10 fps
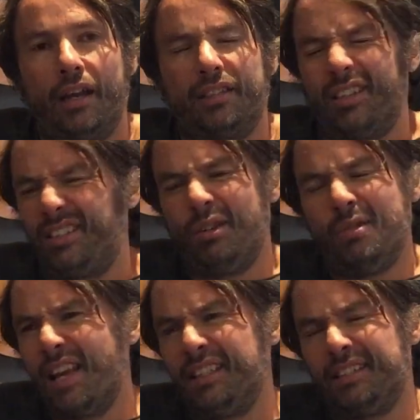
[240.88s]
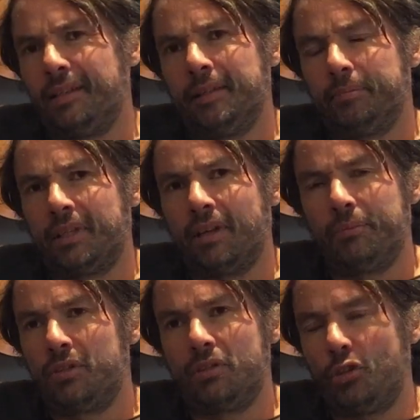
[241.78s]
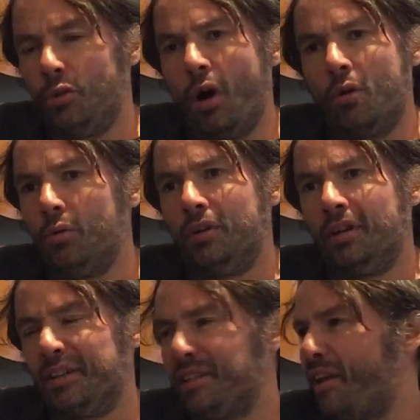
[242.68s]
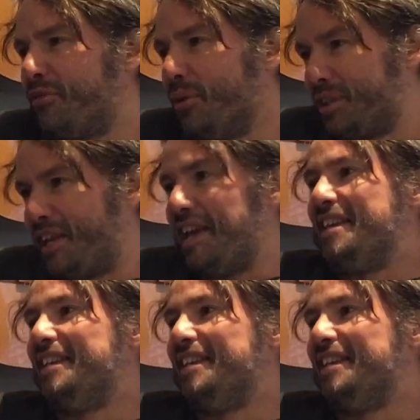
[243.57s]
I said, "It's too late, isn't it? I'm just too old." I was like 14.